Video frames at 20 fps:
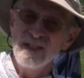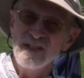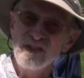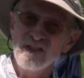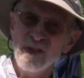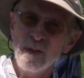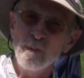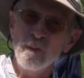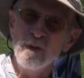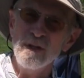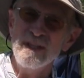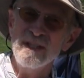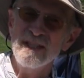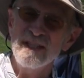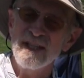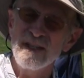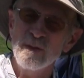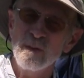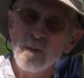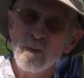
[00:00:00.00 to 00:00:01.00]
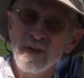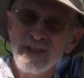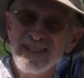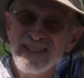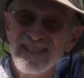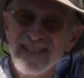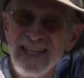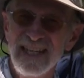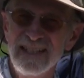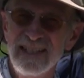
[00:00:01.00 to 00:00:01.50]
Someone
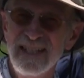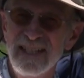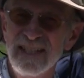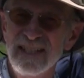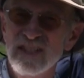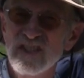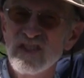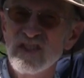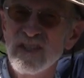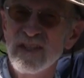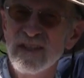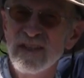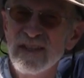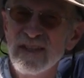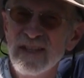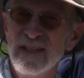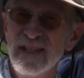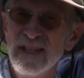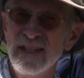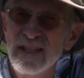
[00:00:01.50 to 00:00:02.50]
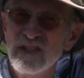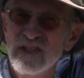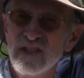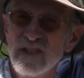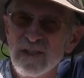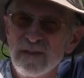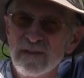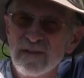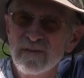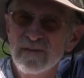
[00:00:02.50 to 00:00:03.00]
once said that it's, that it's